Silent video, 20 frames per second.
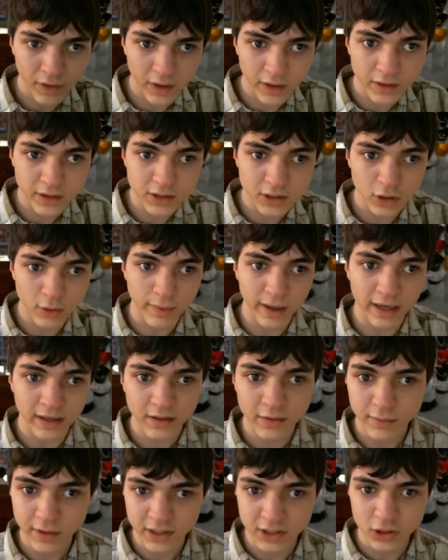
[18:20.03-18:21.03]
is go back
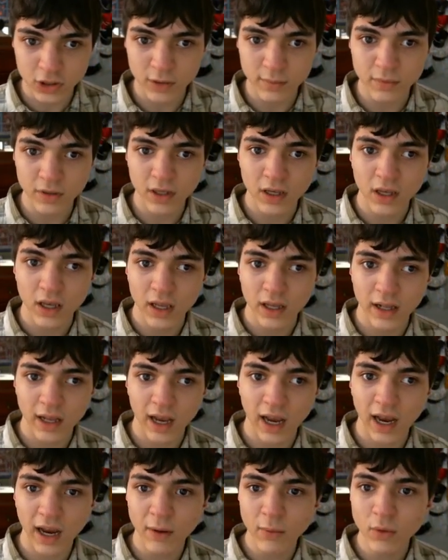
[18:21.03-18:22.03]
to my script, and
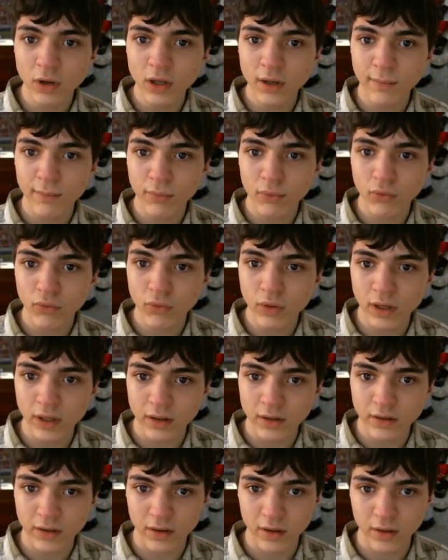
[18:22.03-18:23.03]
I want to
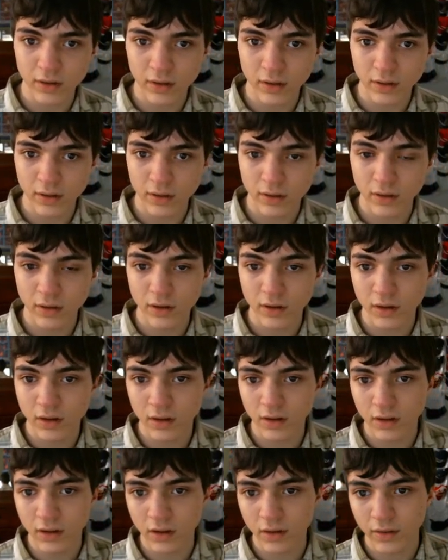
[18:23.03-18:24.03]
print
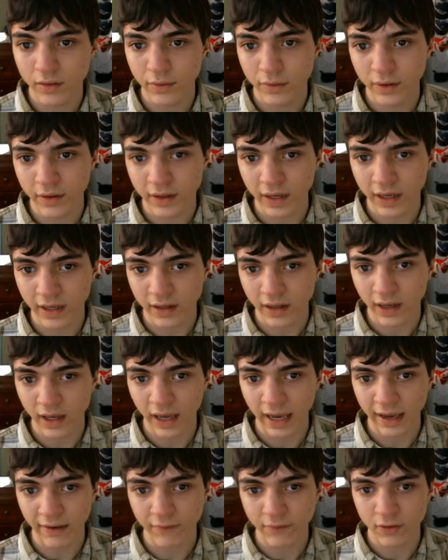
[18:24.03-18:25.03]
the data
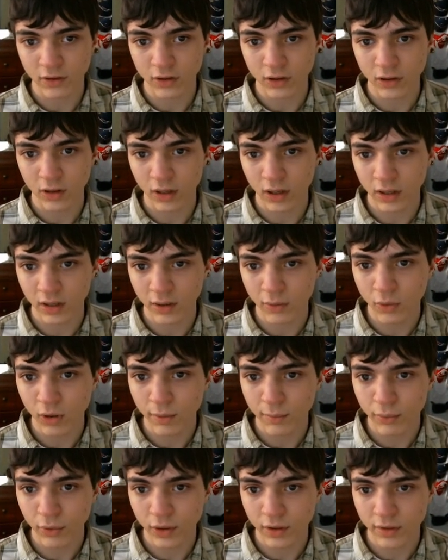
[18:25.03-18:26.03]
after, and I
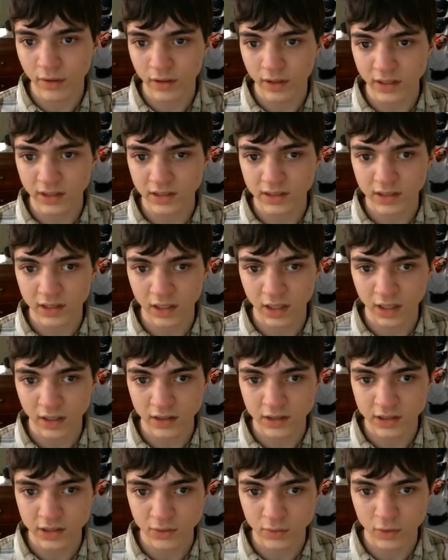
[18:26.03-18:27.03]
want to print this, okay?
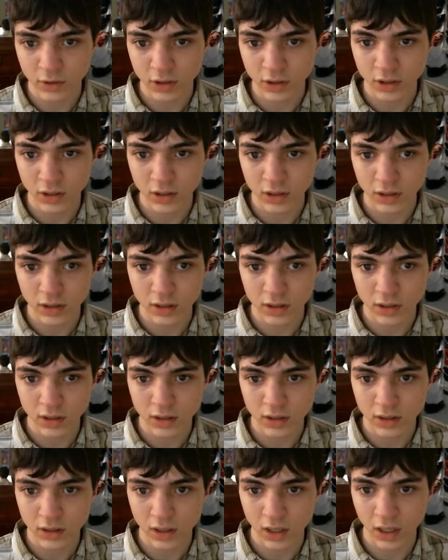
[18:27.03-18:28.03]
So we're going to
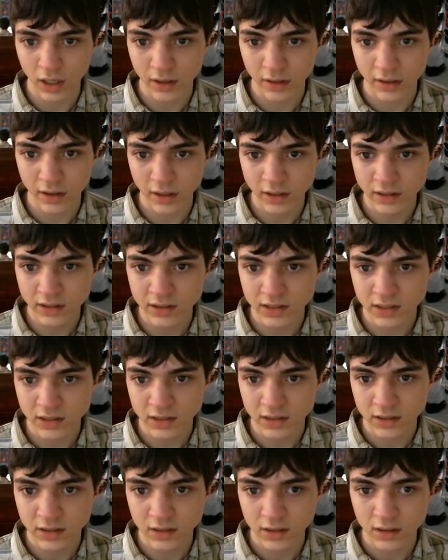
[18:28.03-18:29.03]
cut this,
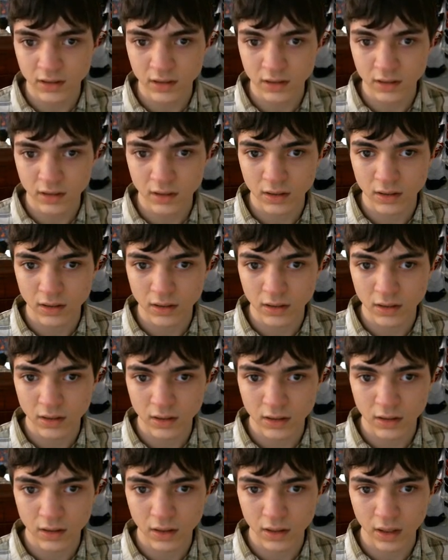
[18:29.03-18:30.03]

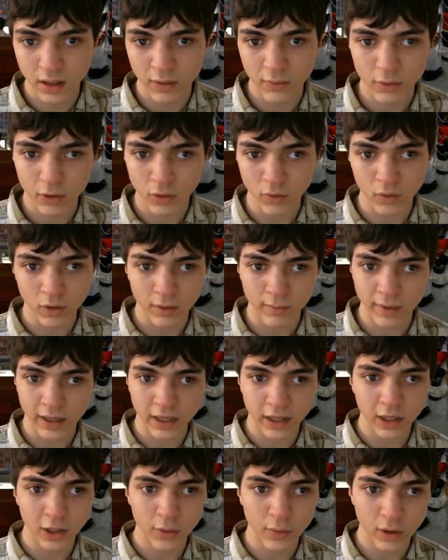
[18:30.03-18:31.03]
and we're going to
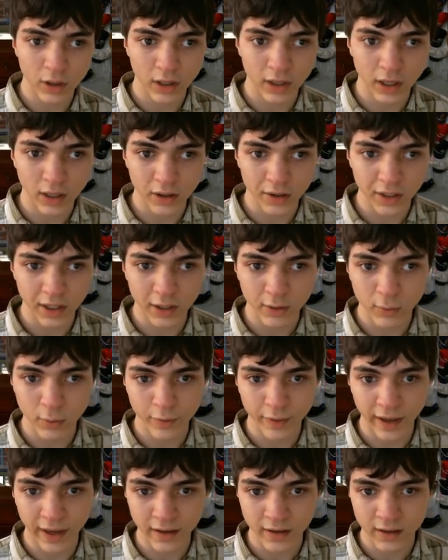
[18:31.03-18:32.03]
make URL equal
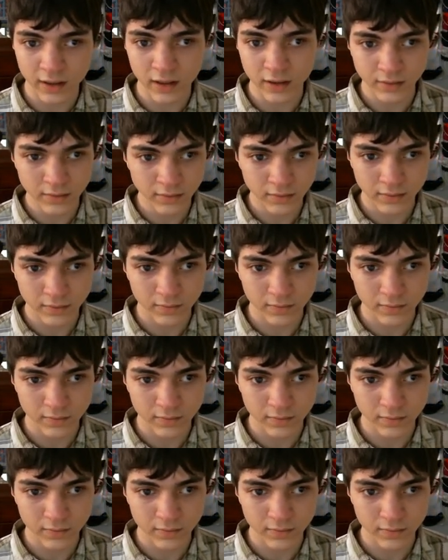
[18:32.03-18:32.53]
that again.